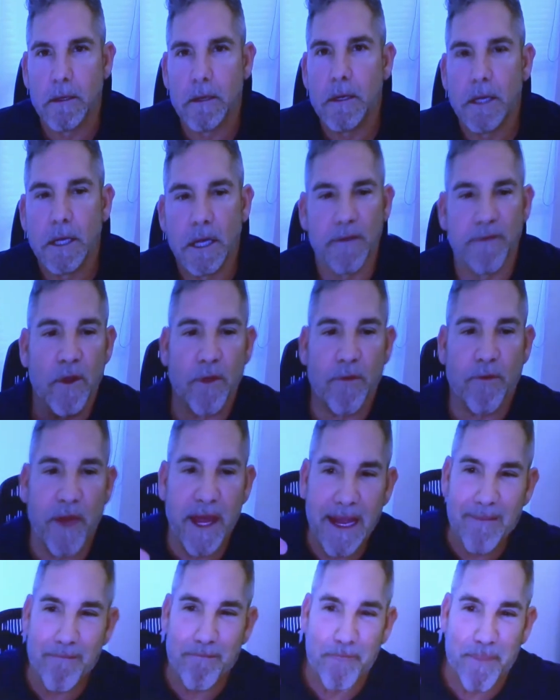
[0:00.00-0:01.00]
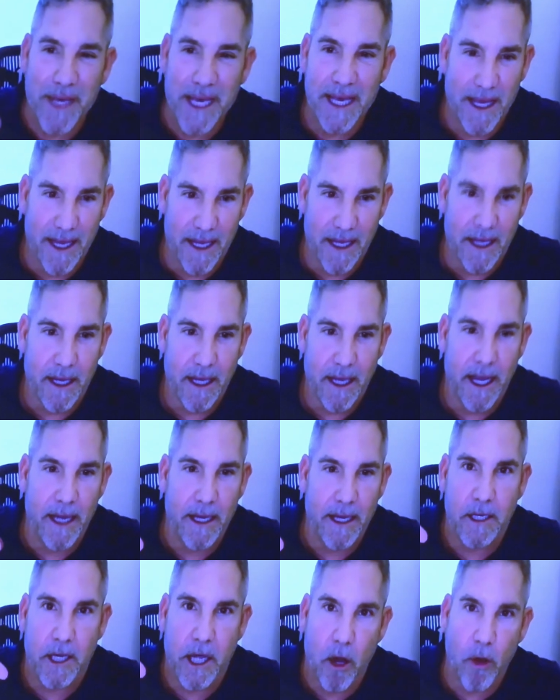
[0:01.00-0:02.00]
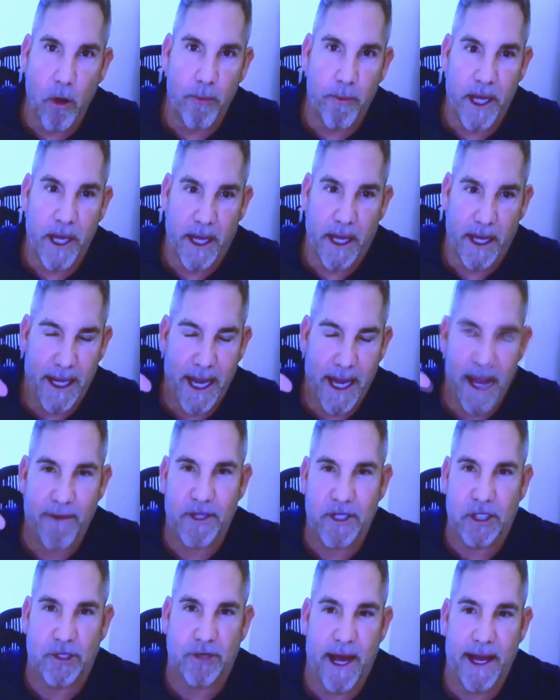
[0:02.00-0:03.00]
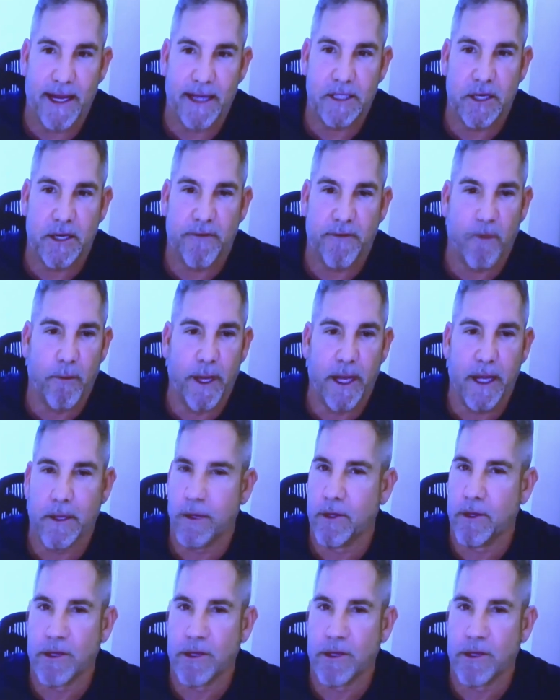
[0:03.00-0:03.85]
If you think big and go big and have a strategy for big,